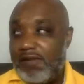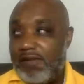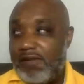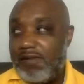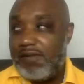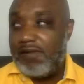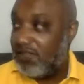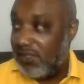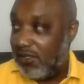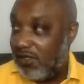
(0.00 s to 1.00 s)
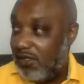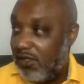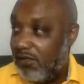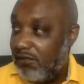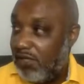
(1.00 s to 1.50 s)
Only one is in the
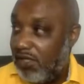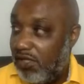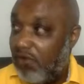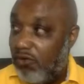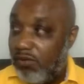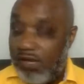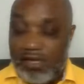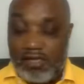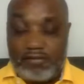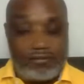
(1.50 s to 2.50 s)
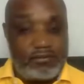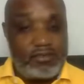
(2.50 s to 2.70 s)
milking group right now.